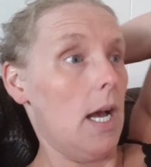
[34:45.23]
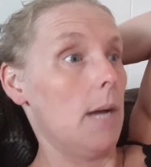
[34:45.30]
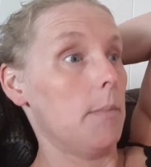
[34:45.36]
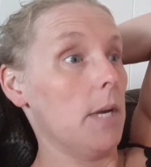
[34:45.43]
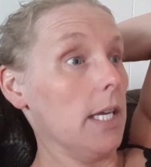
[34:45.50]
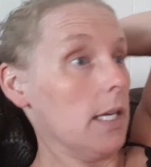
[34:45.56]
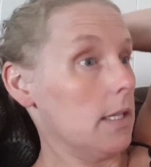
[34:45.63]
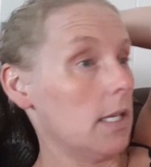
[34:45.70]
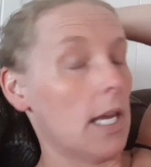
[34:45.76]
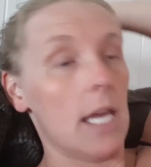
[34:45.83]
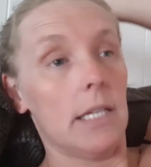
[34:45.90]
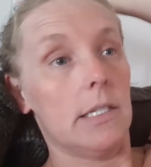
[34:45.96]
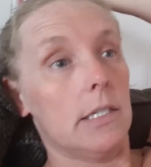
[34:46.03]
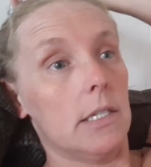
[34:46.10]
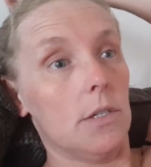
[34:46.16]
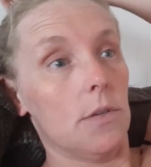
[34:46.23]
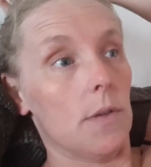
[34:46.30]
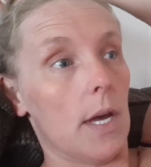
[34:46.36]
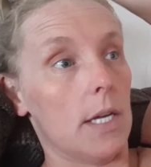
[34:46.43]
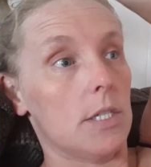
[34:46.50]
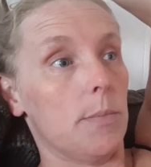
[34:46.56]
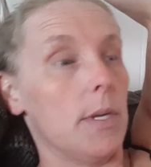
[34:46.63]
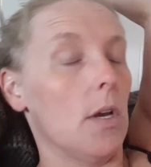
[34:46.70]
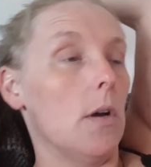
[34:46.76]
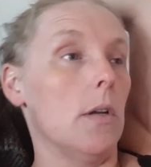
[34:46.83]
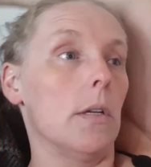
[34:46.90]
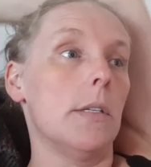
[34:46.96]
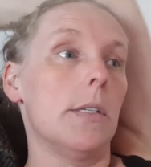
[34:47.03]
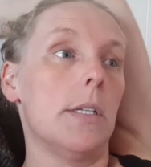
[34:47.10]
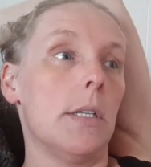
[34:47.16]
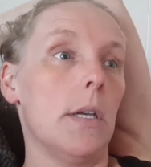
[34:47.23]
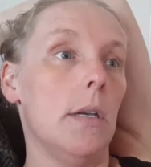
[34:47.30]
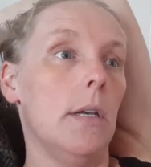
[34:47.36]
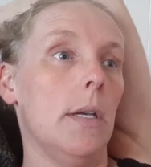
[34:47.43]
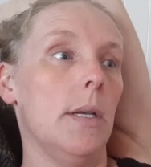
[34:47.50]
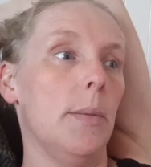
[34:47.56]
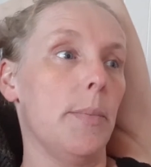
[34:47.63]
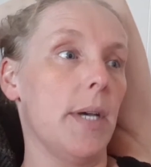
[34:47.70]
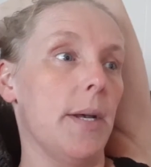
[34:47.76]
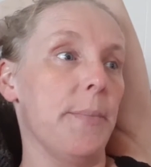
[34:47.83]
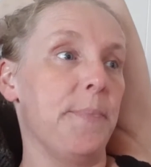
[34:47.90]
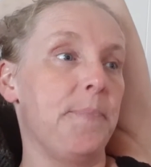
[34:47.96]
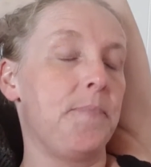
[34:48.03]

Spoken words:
I might get the kids to do that, to be honest. But